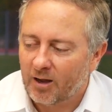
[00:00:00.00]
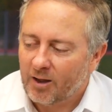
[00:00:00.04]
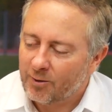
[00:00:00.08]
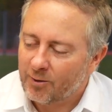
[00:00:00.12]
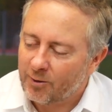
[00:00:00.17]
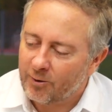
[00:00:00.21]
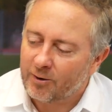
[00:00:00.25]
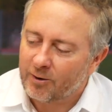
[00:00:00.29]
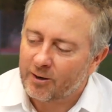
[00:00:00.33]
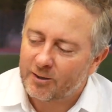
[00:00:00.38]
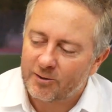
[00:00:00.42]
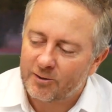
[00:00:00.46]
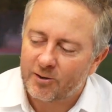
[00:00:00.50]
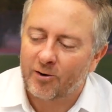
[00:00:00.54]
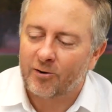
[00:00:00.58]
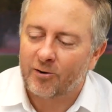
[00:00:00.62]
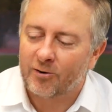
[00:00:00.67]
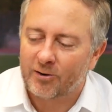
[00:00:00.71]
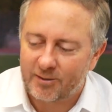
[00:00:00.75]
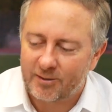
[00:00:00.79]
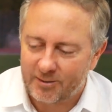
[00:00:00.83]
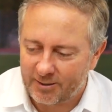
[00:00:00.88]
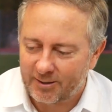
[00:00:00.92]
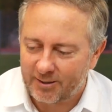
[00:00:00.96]
Their
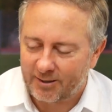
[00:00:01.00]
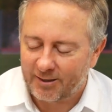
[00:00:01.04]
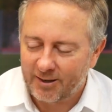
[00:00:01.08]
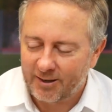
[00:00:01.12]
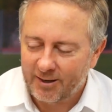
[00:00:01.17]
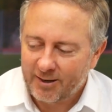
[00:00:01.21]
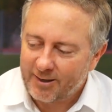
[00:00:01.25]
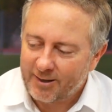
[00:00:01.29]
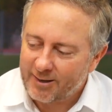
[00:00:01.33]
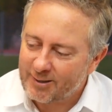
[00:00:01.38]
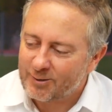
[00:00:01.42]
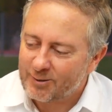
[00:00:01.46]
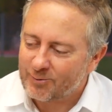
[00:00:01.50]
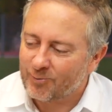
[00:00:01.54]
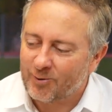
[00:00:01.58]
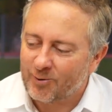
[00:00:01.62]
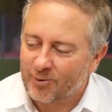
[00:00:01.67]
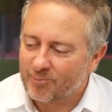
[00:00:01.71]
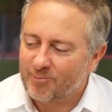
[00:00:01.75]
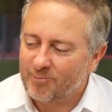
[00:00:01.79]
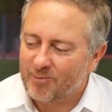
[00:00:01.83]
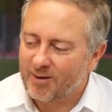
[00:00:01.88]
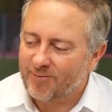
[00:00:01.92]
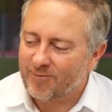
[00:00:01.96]
eternity is
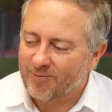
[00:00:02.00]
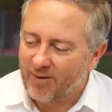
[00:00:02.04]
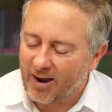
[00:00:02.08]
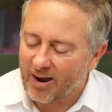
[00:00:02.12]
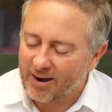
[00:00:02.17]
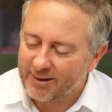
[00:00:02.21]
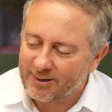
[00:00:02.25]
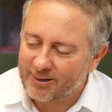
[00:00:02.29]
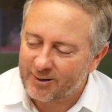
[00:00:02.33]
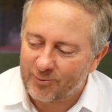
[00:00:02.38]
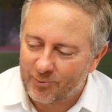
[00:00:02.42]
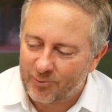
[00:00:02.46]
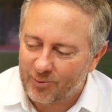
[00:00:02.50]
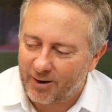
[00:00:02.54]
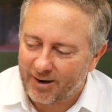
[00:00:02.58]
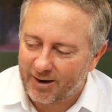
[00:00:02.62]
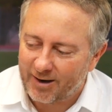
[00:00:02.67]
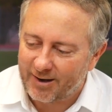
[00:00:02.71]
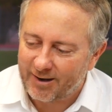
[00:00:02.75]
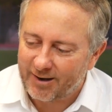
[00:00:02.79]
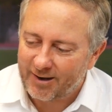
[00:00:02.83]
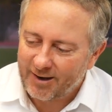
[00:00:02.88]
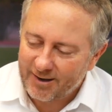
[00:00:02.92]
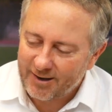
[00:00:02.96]
worth me finding a
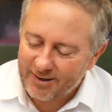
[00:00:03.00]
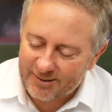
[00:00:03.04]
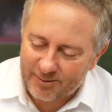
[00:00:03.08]
way